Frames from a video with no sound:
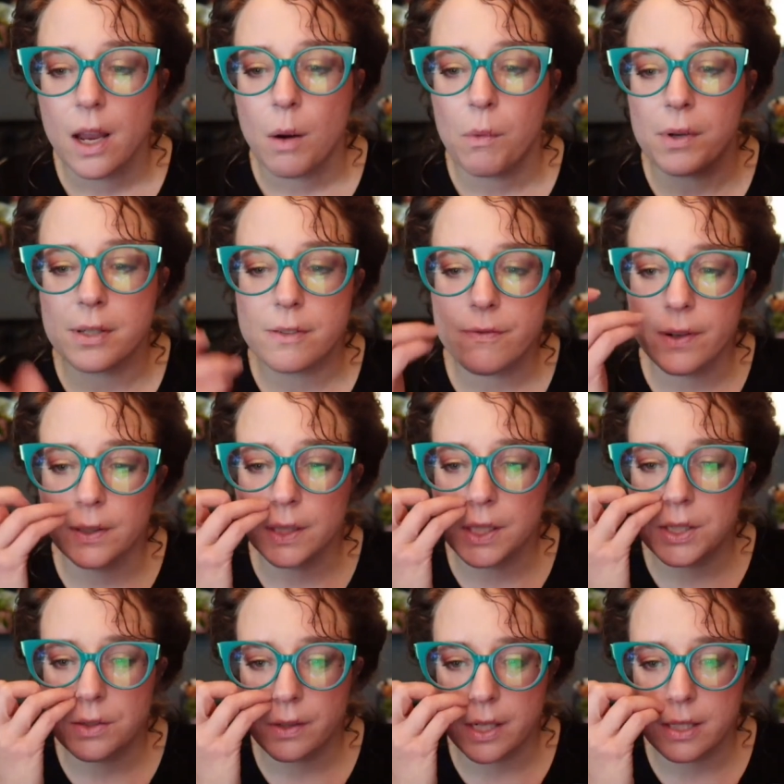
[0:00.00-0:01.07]
was fairly
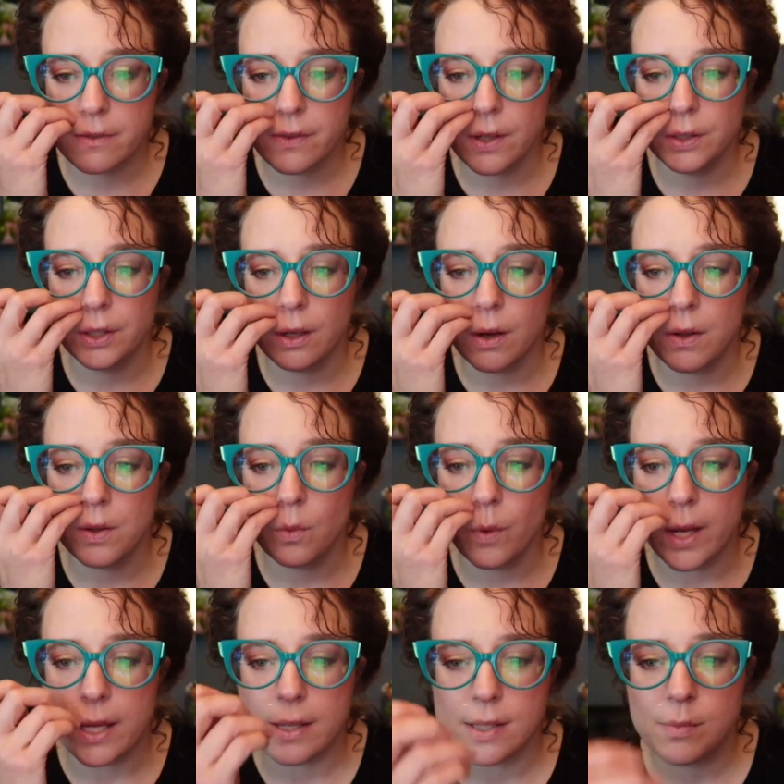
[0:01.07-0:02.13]
stress filled in all the
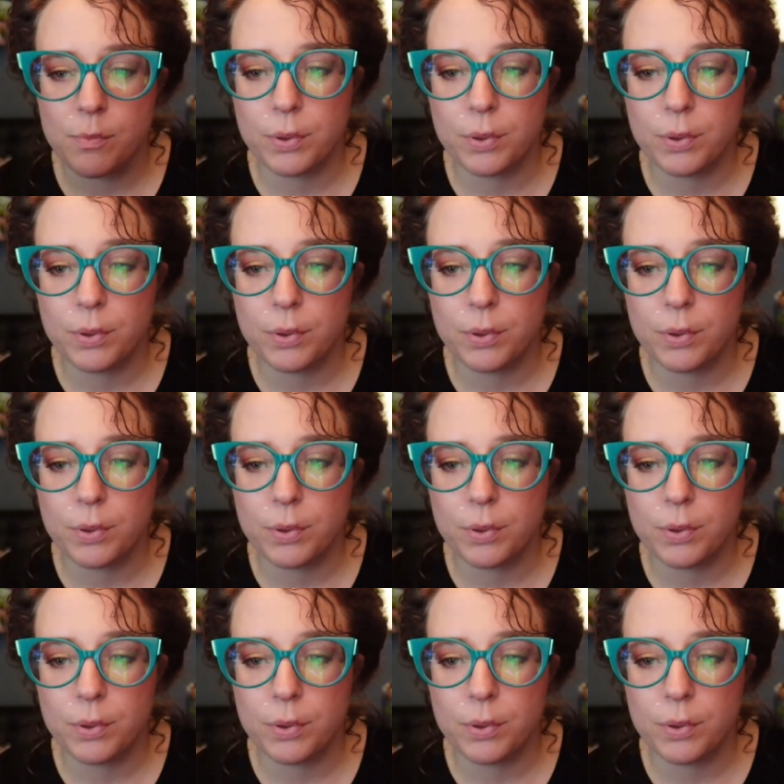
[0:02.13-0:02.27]
ways,